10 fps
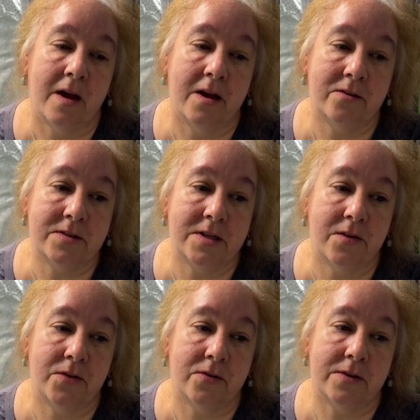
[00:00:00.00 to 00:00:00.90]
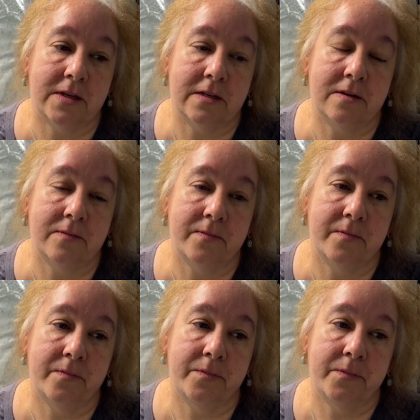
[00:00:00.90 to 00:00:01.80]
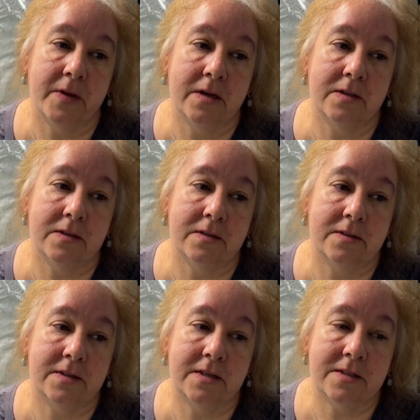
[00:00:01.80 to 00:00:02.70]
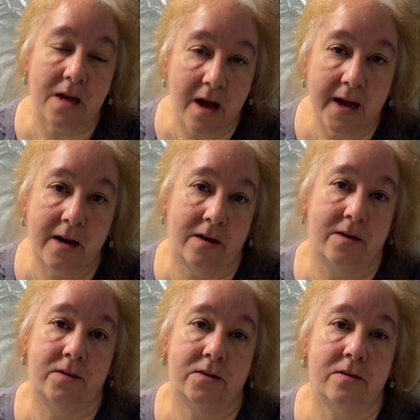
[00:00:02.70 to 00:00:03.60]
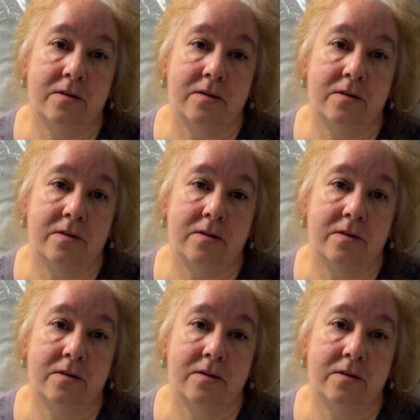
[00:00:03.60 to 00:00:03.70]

I also thought that since I learned